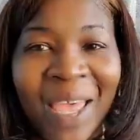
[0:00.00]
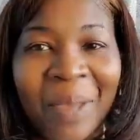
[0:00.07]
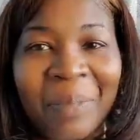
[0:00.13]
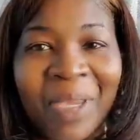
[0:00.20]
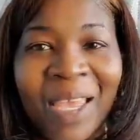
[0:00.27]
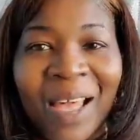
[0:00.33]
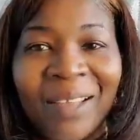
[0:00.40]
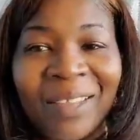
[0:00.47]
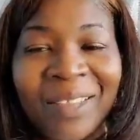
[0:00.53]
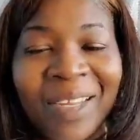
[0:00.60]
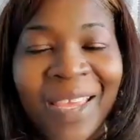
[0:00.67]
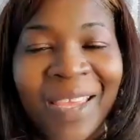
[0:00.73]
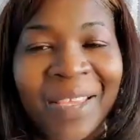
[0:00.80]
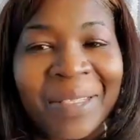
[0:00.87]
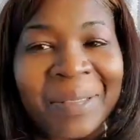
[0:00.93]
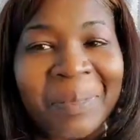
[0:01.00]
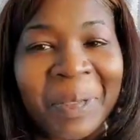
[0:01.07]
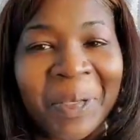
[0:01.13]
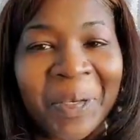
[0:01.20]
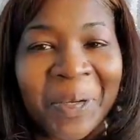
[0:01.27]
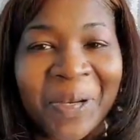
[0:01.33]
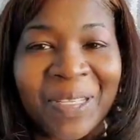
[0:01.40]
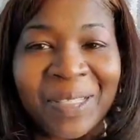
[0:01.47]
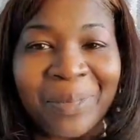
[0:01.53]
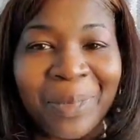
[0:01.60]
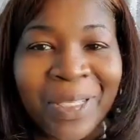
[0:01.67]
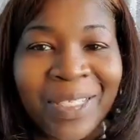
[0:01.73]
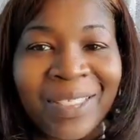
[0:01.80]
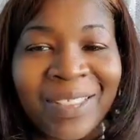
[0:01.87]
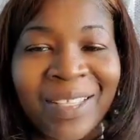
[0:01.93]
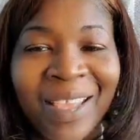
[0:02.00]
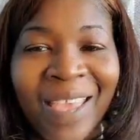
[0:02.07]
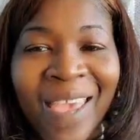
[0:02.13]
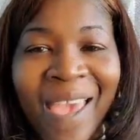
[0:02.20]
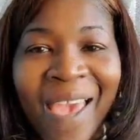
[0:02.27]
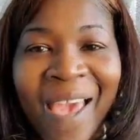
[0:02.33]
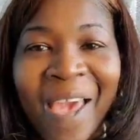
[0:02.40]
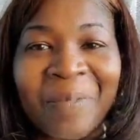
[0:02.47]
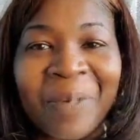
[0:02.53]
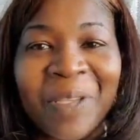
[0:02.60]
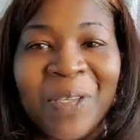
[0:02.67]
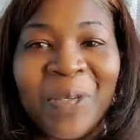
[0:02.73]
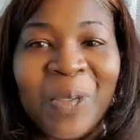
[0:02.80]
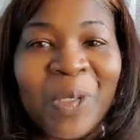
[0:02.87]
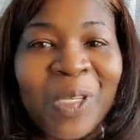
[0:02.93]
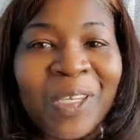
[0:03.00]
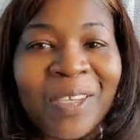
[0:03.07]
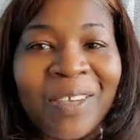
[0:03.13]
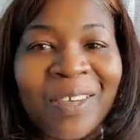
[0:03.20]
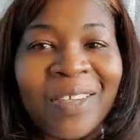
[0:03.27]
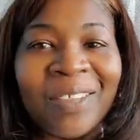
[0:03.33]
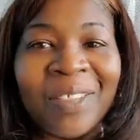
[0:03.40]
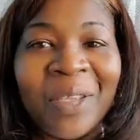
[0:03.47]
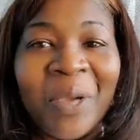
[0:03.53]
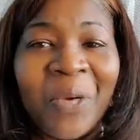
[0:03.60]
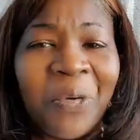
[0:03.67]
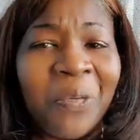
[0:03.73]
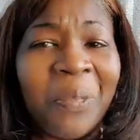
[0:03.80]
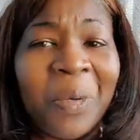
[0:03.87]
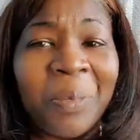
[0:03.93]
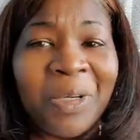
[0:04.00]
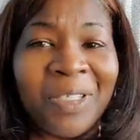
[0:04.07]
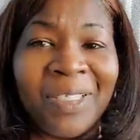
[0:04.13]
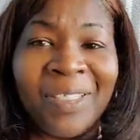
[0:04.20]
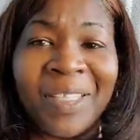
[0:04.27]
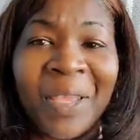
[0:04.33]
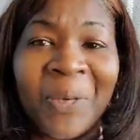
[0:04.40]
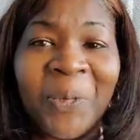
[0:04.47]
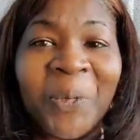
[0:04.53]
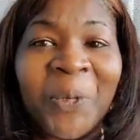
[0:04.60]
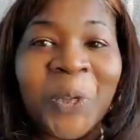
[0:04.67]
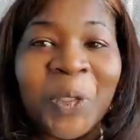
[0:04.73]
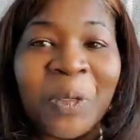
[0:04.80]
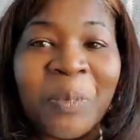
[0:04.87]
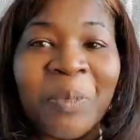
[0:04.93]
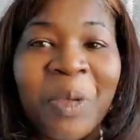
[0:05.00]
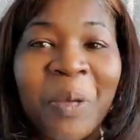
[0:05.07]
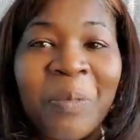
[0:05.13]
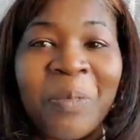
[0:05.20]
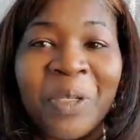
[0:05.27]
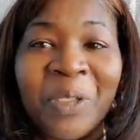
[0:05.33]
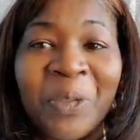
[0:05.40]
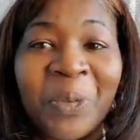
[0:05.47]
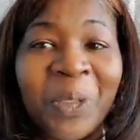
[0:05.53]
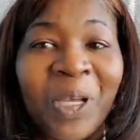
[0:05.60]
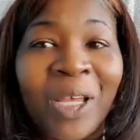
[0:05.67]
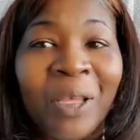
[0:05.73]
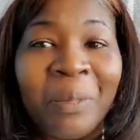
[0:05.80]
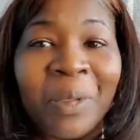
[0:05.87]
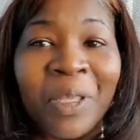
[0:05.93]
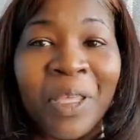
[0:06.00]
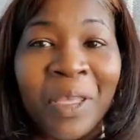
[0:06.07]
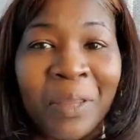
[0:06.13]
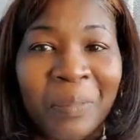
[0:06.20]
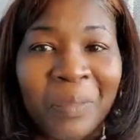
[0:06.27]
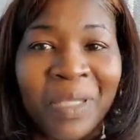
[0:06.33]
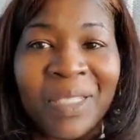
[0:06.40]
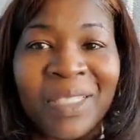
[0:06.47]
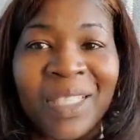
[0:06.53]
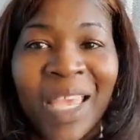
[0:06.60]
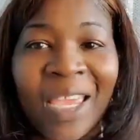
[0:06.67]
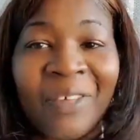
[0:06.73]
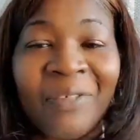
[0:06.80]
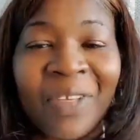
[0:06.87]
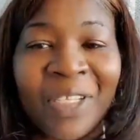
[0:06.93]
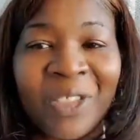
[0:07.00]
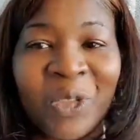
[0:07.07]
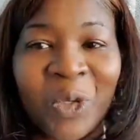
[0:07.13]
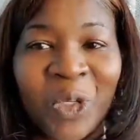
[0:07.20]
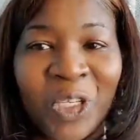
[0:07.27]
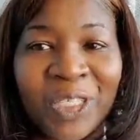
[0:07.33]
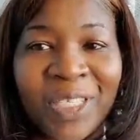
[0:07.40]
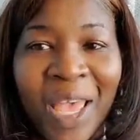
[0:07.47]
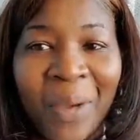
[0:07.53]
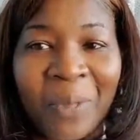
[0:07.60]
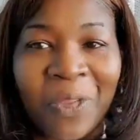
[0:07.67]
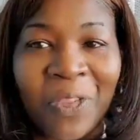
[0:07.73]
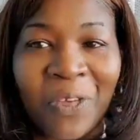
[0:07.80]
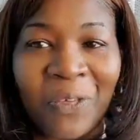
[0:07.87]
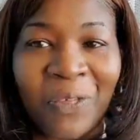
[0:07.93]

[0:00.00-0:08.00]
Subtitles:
Happy holidays. Merry Christmas. Happy New Year's. Remember to stay warm, bundle up, be safe, and enjoy your time with your